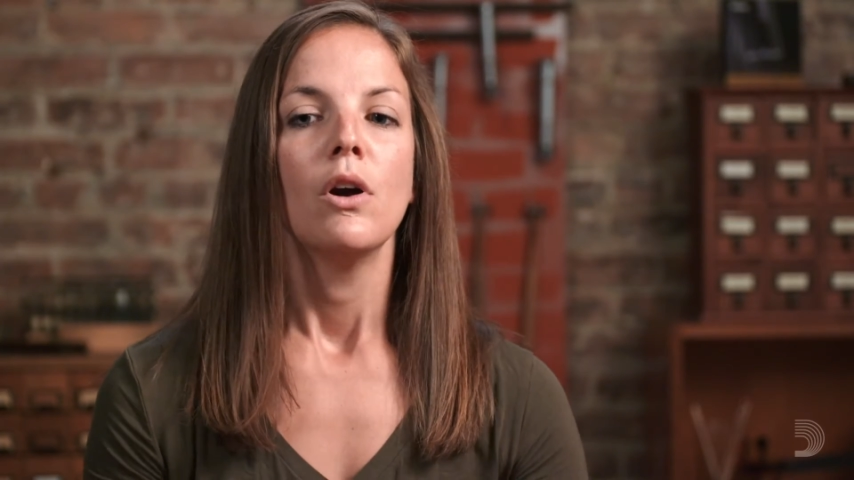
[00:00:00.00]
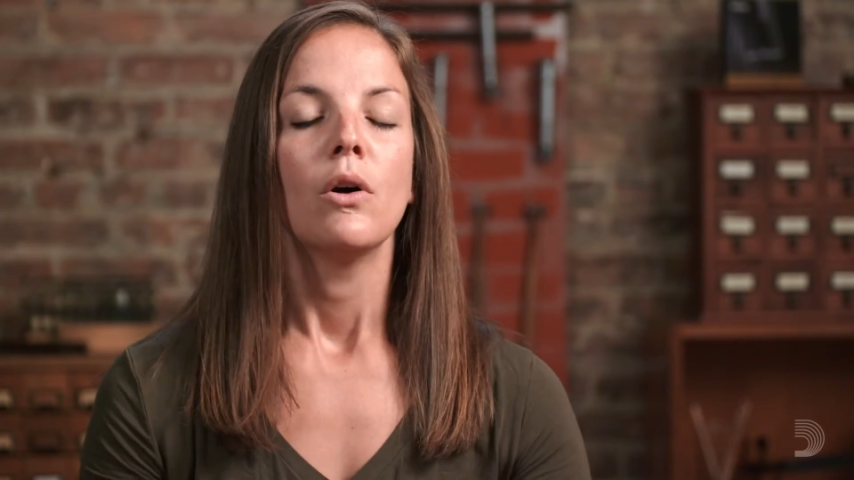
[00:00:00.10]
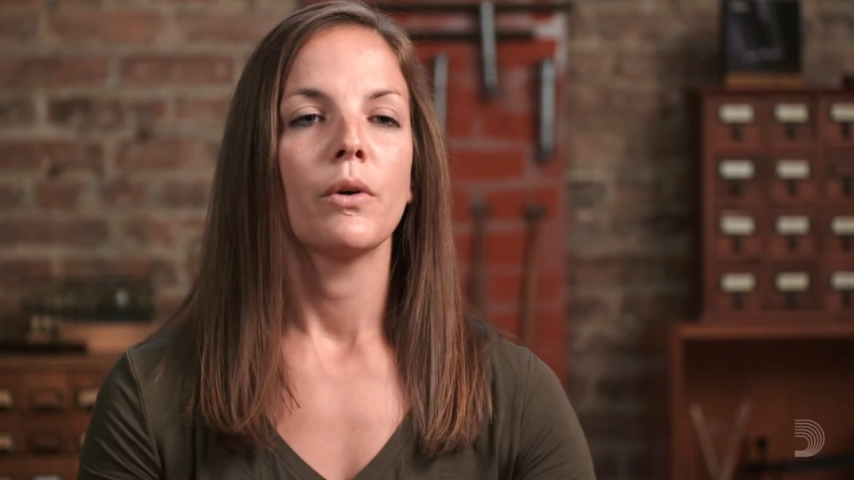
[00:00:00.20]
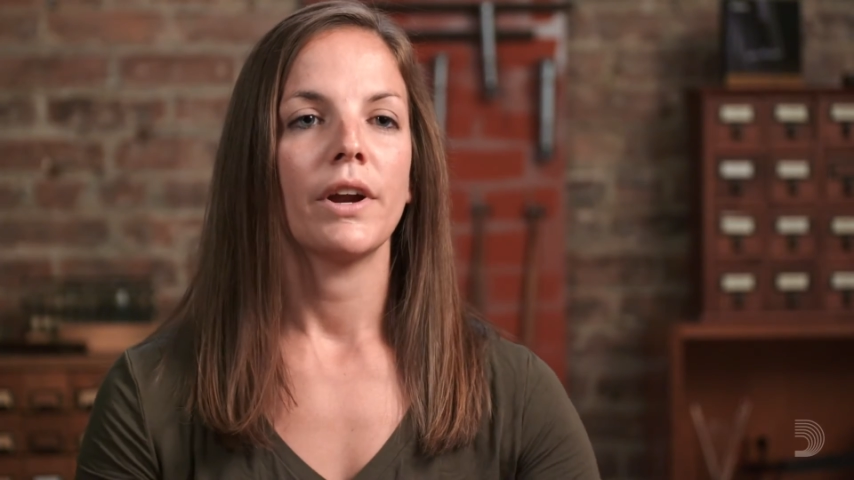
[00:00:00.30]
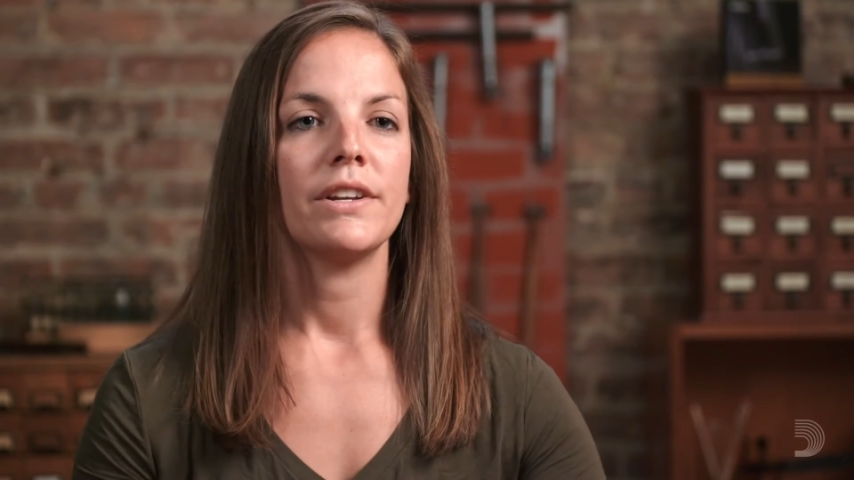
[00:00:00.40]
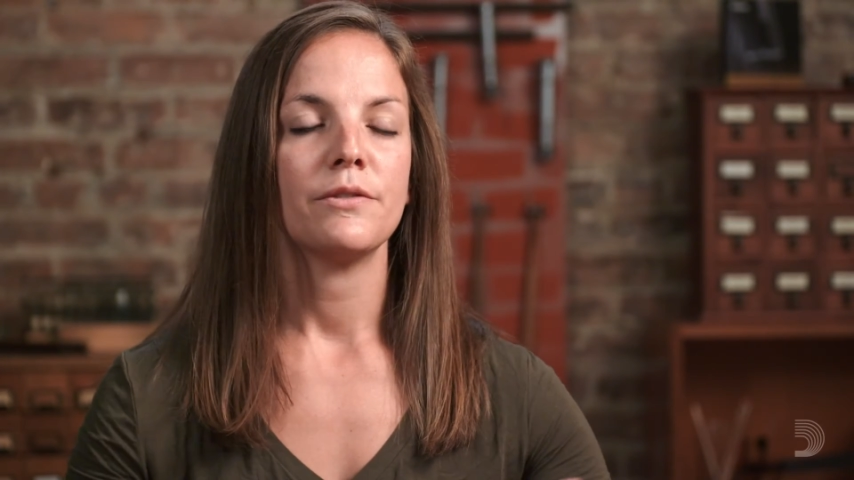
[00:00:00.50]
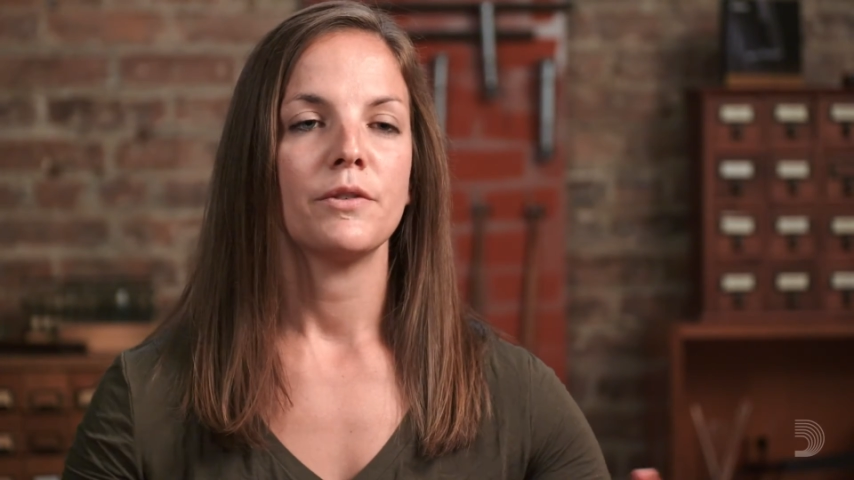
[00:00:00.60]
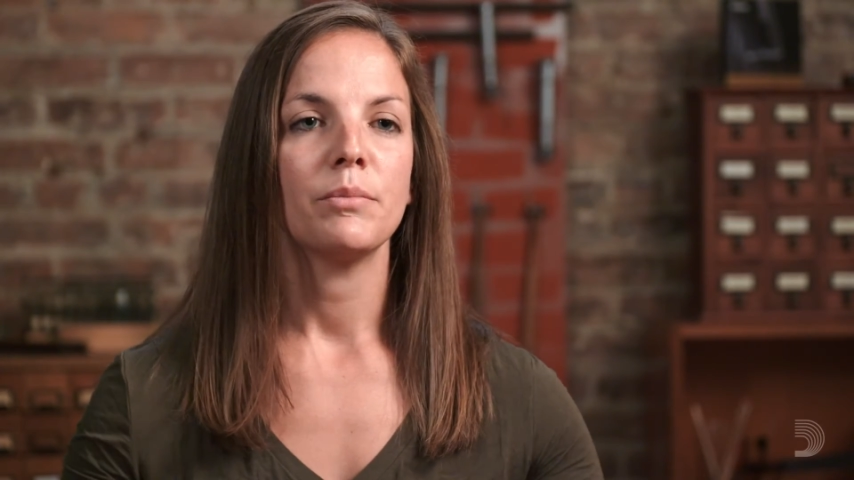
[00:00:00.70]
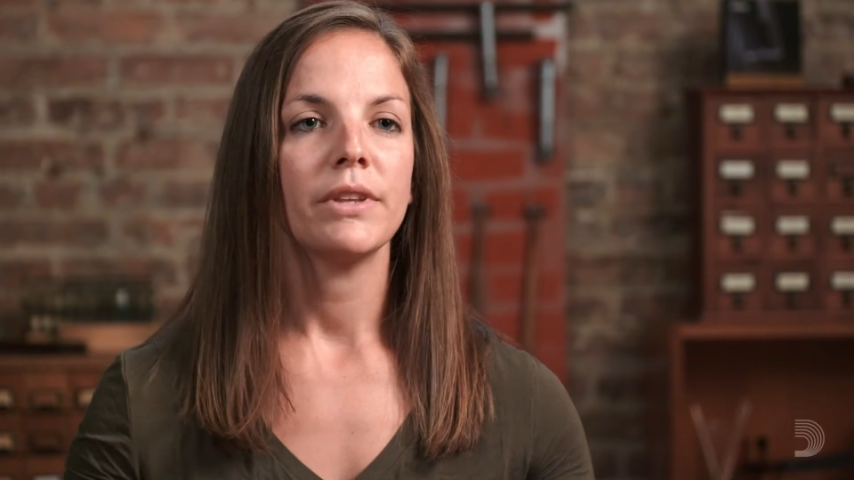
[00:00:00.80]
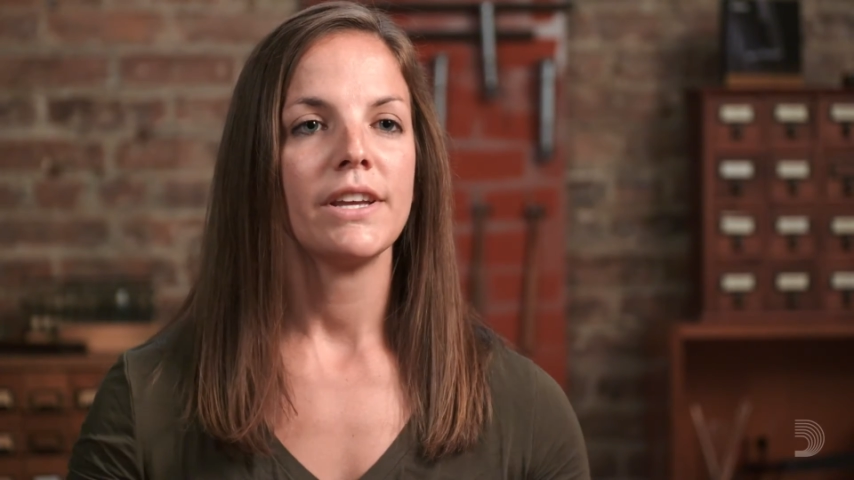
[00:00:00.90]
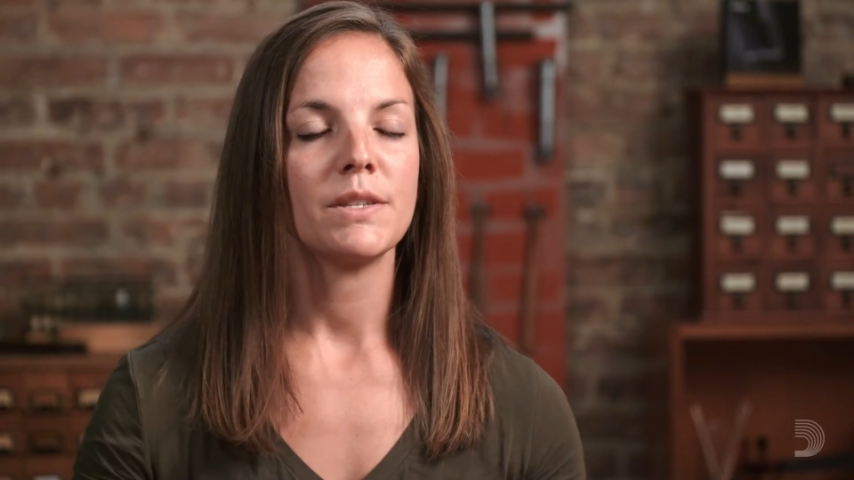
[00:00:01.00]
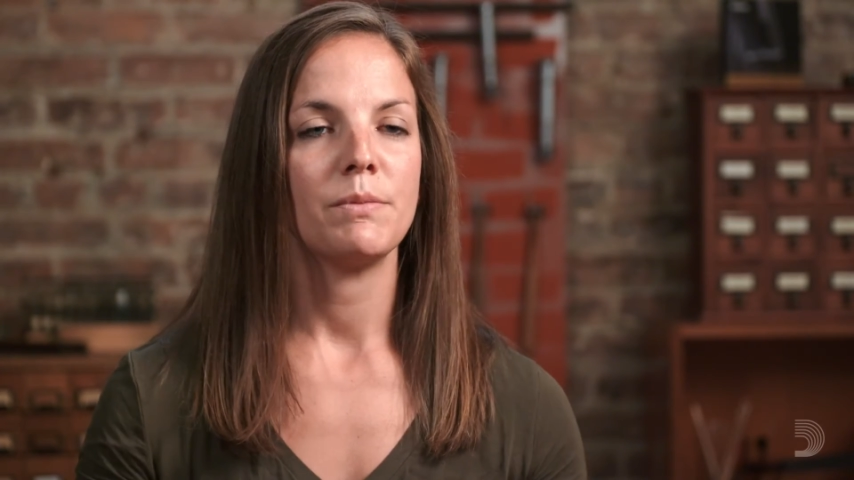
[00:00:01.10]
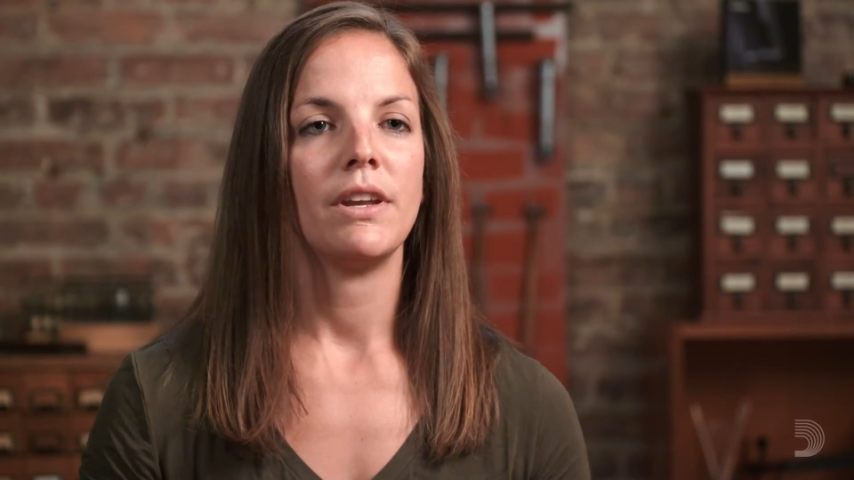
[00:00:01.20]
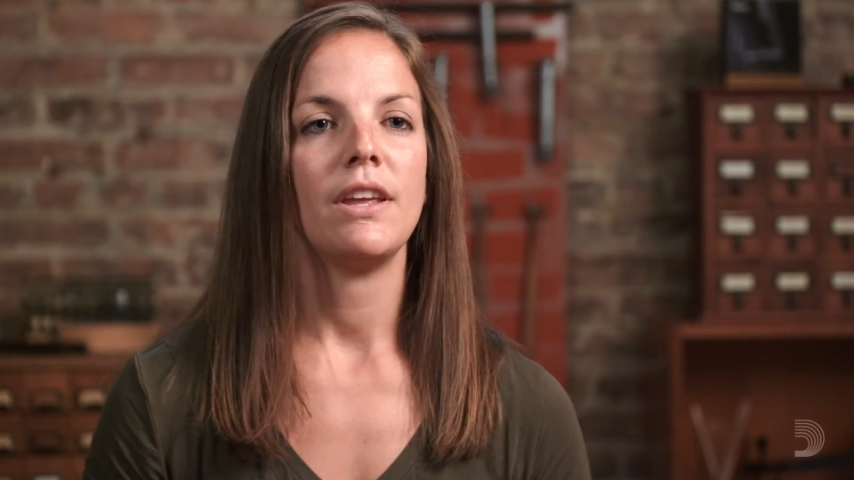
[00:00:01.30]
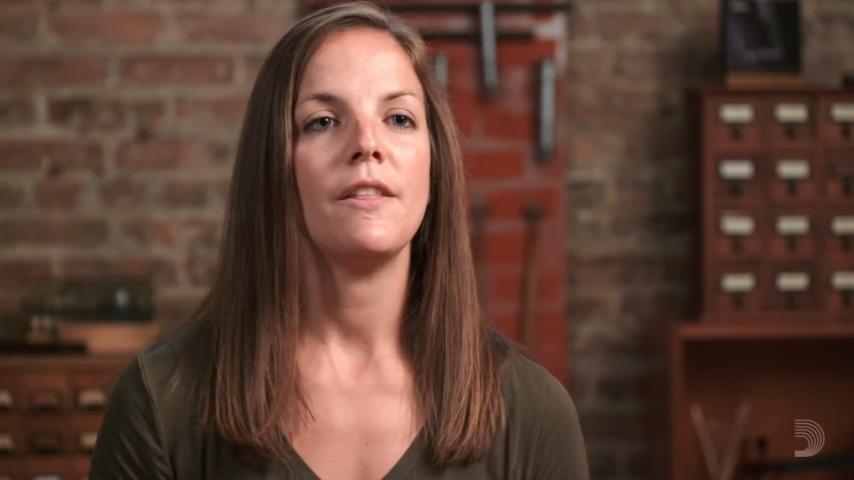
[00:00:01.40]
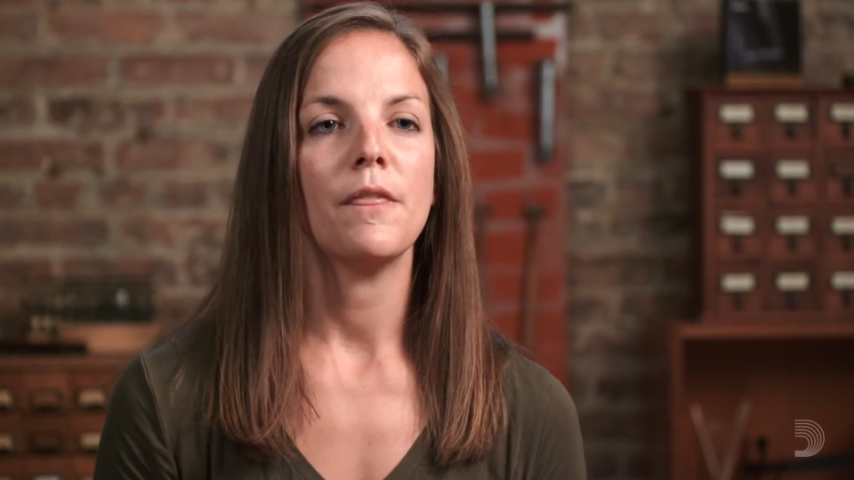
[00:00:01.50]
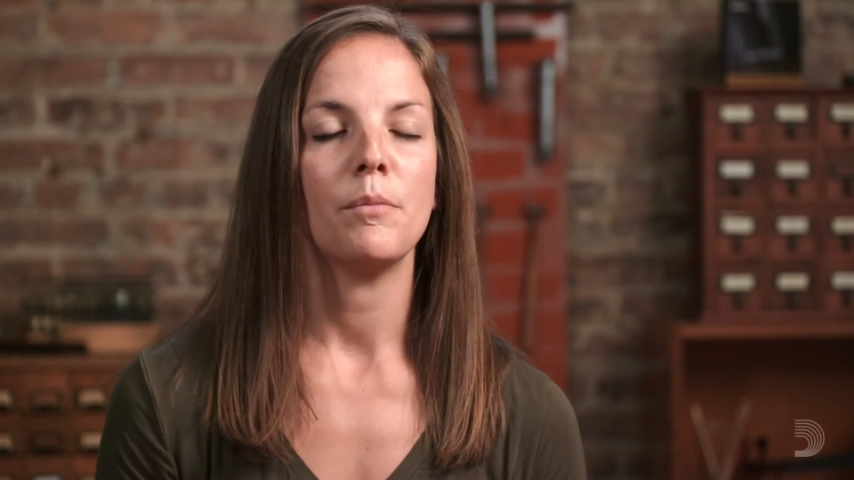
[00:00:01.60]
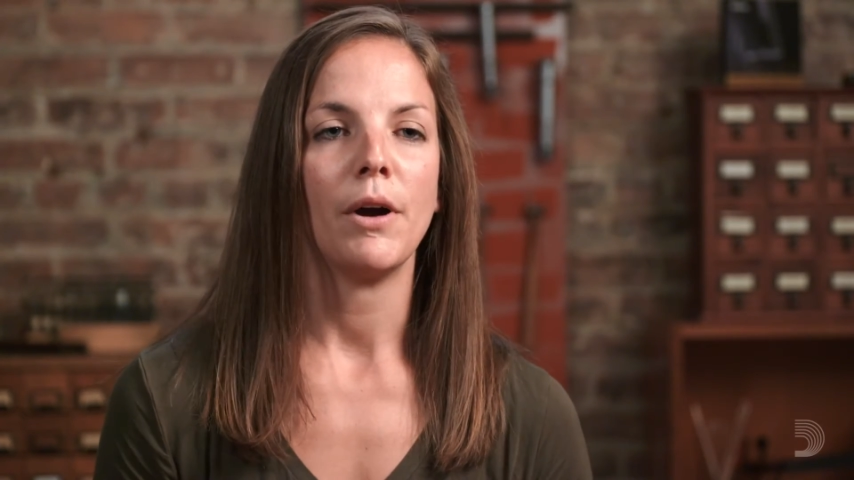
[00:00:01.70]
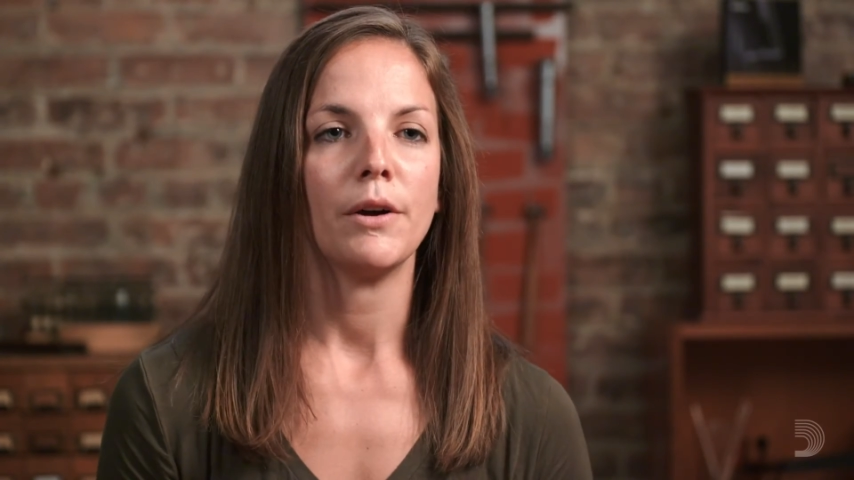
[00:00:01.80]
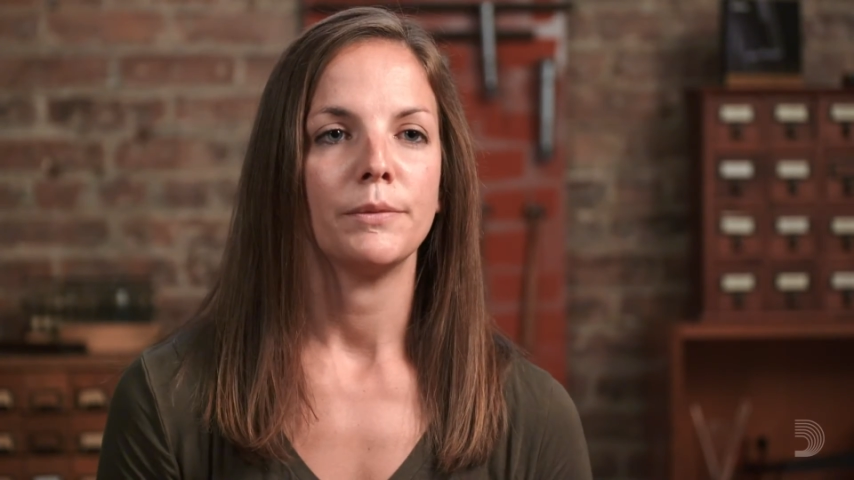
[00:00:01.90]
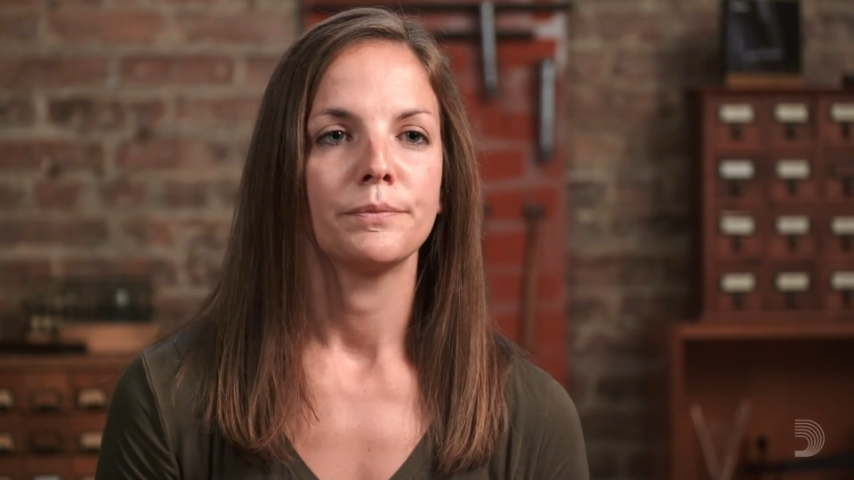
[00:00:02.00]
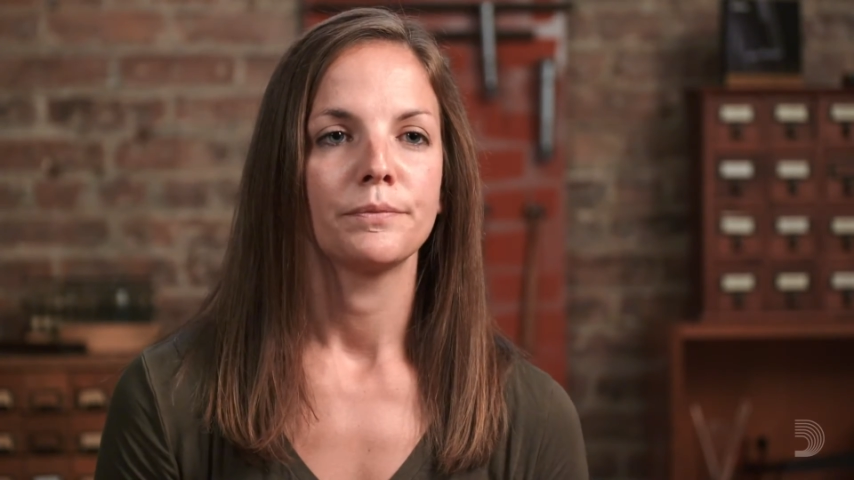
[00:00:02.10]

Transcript: or a different placement in the bow.